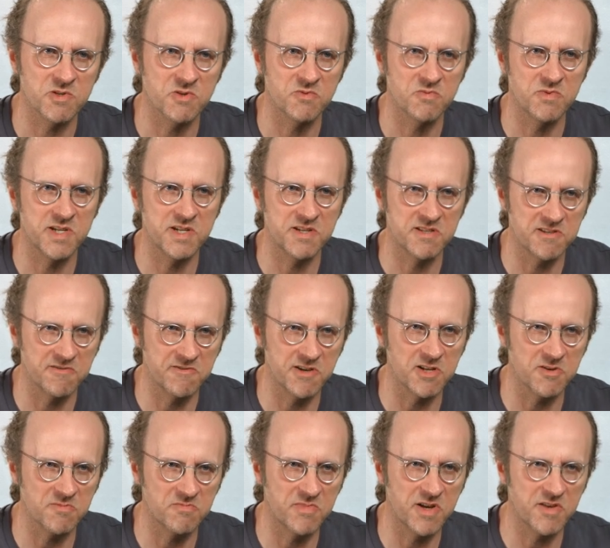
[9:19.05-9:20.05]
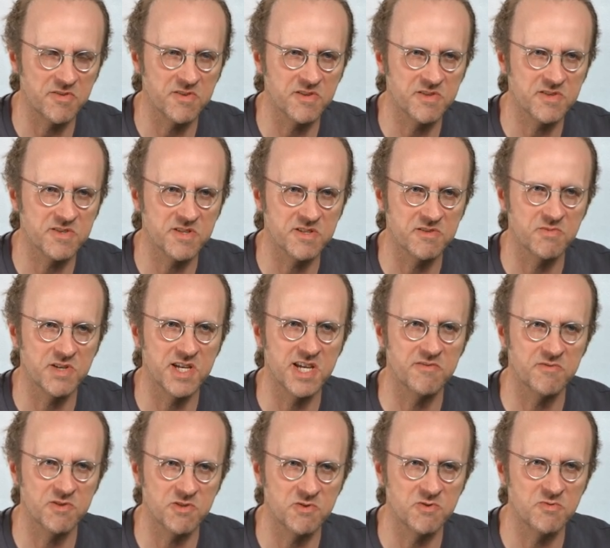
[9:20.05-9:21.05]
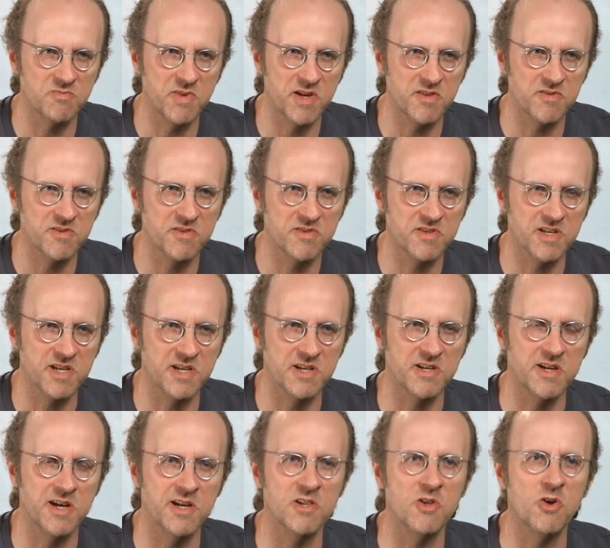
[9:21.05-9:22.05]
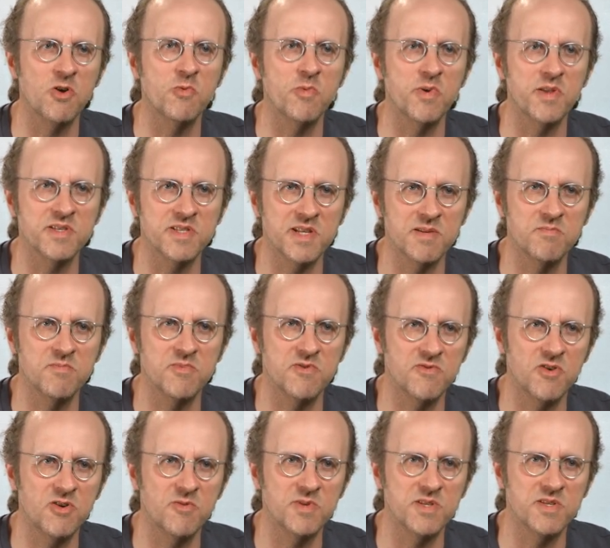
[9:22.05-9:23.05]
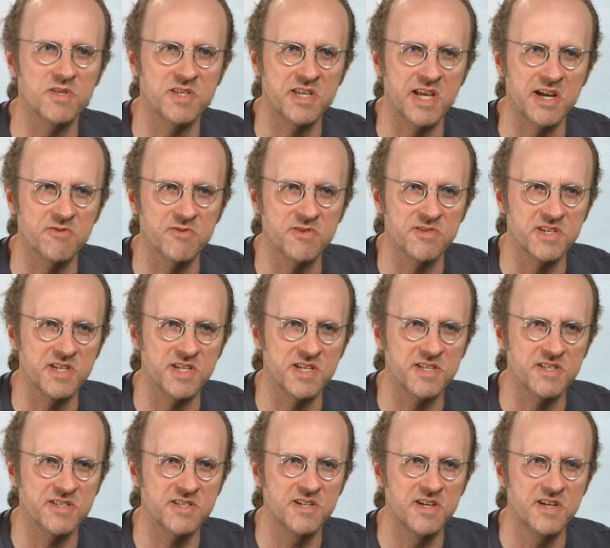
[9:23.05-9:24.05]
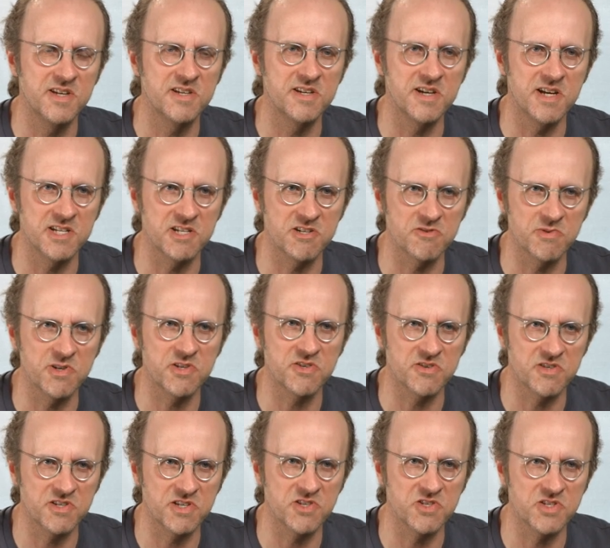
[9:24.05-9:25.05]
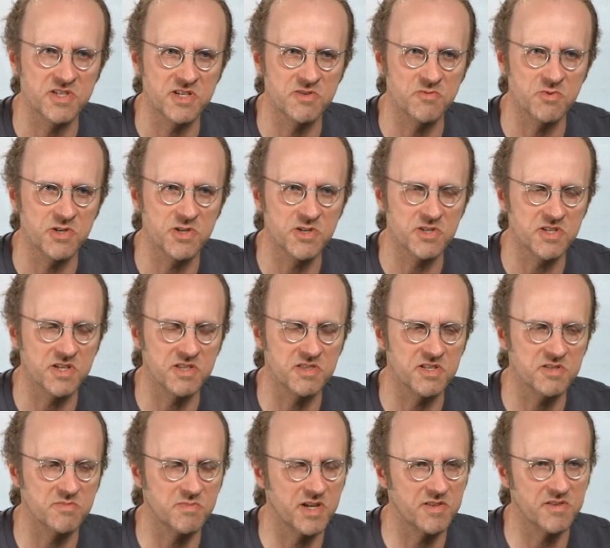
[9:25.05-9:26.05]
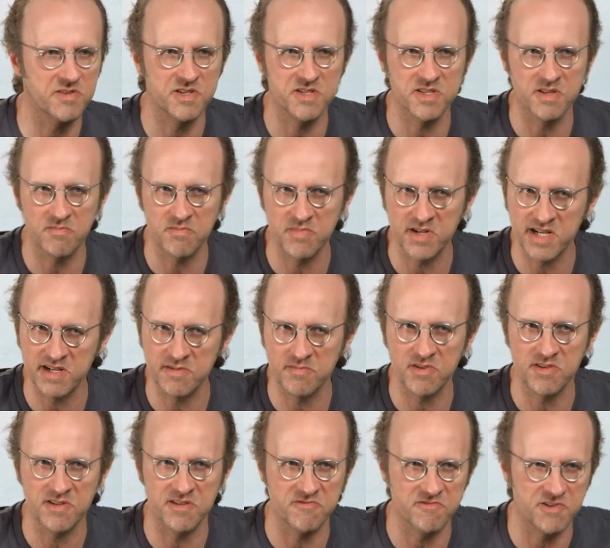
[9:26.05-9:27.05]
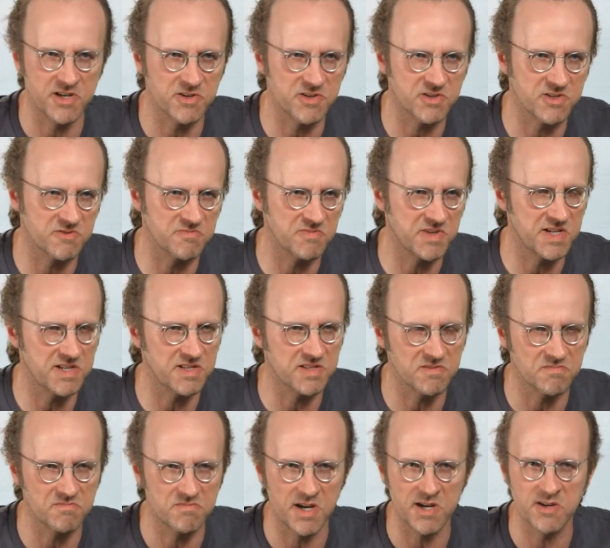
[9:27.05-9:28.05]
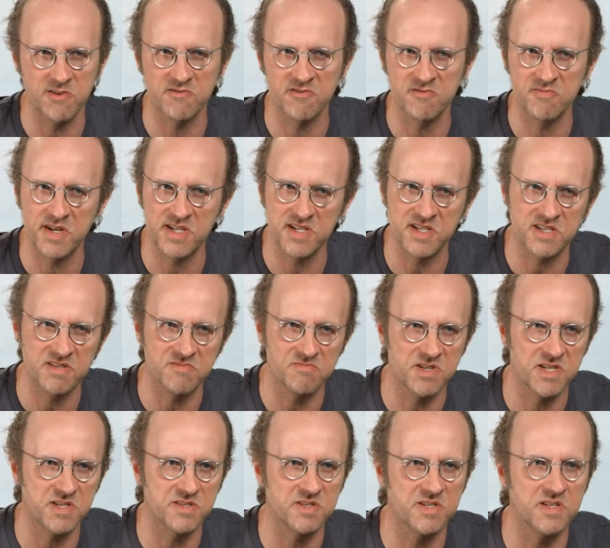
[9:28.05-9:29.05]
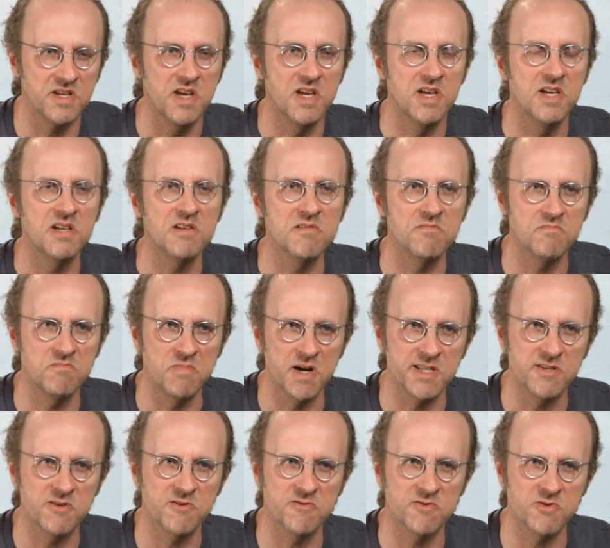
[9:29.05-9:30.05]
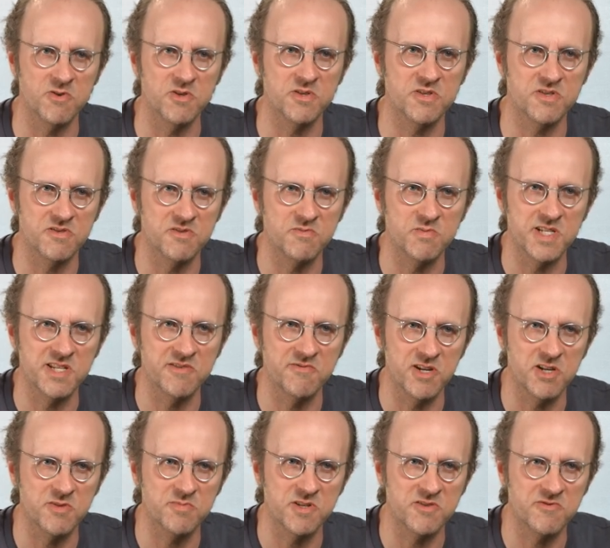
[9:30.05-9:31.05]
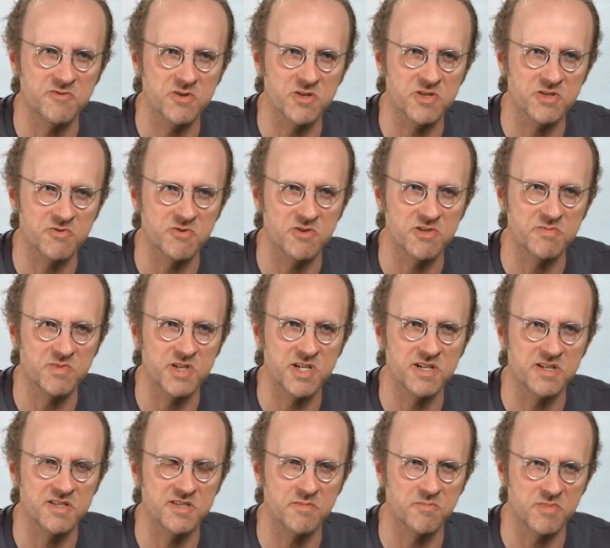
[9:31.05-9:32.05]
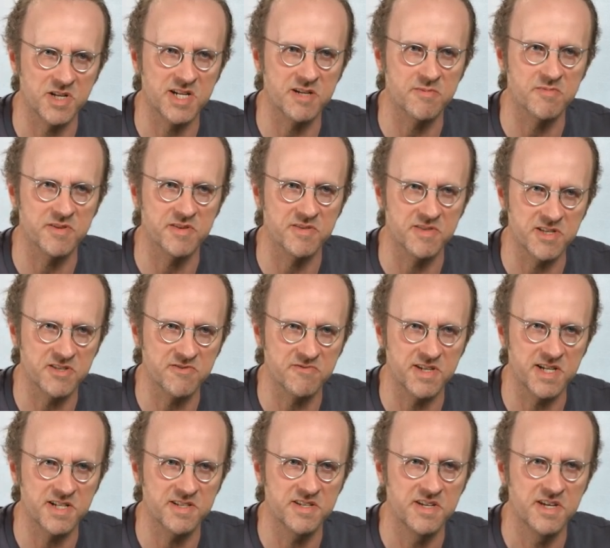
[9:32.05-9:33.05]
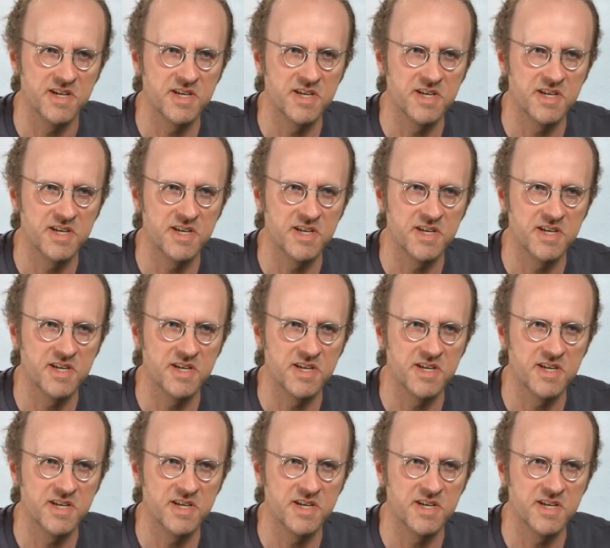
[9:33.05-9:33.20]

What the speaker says: So we develop methods and we have a new method along with some performance guarantees under which conditions it works. And this method is applicable in various domains in bioinformatics, medicine, but of course we developed it for astronomy and it's applicable in this field.